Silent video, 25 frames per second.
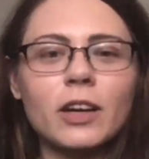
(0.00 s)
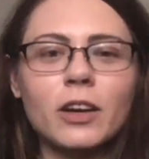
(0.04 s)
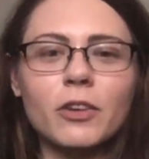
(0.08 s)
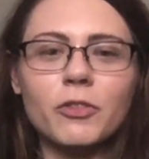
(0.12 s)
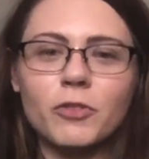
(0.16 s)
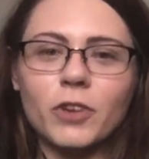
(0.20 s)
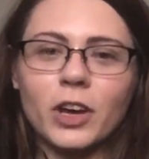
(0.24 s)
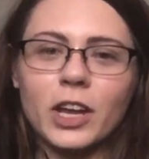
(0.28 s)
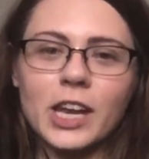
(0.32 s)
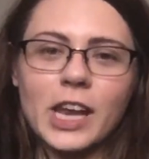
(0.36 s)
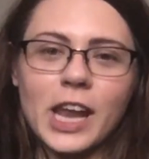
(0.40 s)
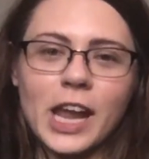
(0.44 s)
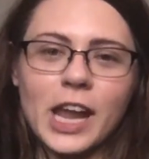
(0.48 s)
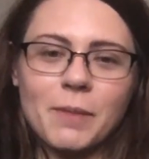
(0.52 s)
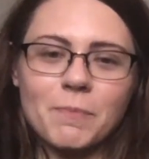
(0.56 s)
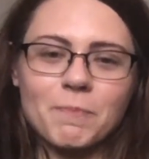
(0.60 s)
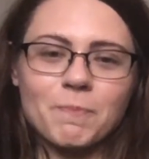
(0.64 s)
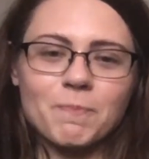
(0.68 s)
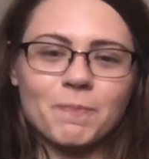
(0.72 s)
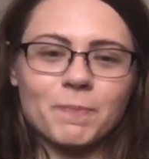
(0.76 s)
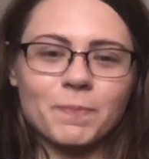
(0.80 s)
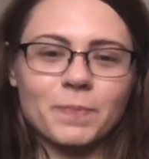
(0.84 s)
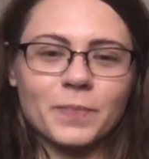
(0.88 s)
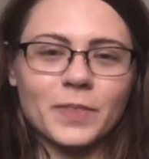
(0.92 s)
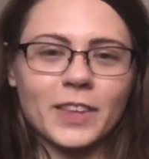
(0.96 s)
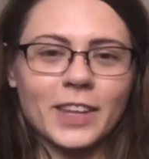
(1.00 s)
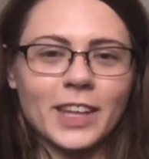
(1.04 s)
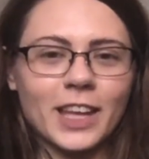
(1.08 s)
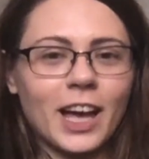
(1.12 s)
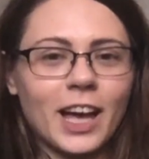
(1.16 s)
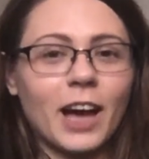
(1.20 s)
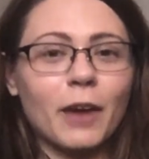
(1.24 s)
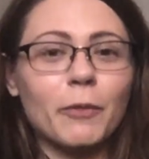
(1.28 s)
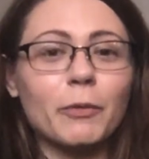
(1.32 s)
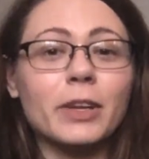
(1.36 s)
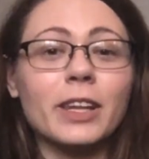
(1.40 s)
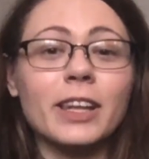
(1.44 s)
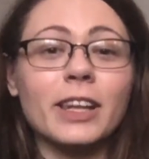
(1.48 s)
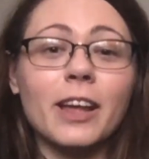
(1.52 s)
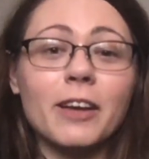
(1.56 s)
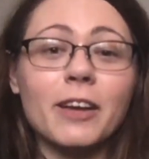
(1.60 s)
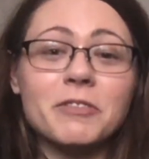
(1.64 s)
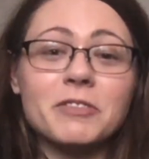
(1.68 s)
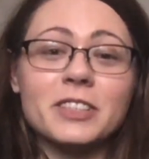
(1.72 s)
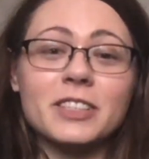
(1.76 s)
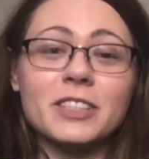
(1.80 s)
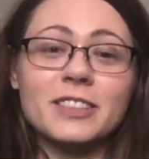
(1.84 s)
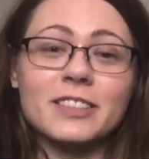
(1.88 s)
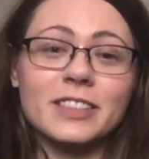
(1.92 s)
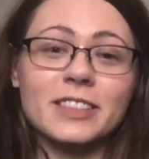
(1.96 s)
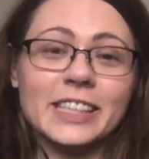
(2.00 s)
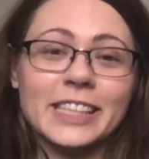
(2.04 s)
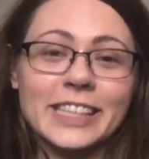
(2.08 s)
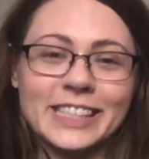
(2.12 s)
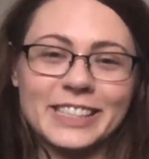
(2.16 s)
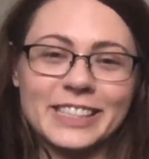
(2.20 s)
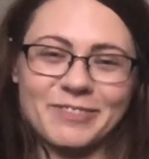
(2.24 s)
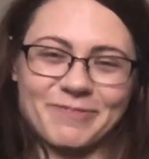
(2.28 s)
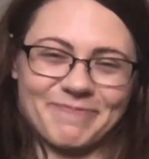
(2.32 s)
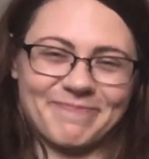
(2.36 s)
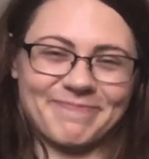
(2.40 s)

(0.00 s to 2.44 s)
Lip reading: a fun name. I would love to see it.